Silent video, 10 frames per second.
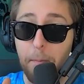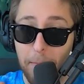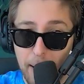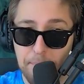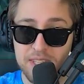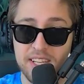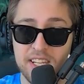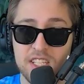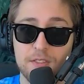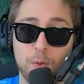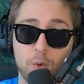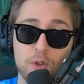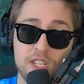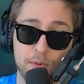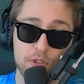map skins for
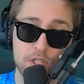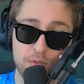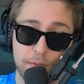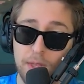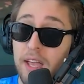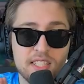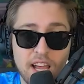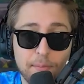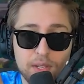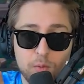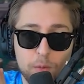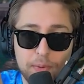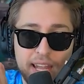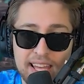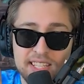Summoner's Rift, something we've
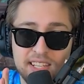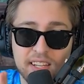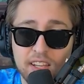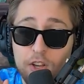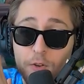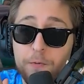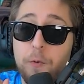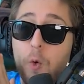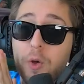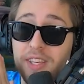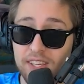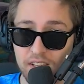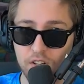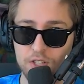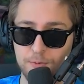been asking for
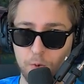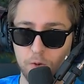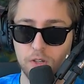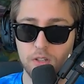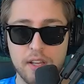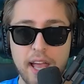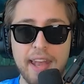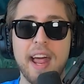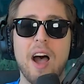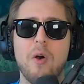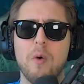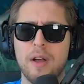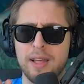years for. And now,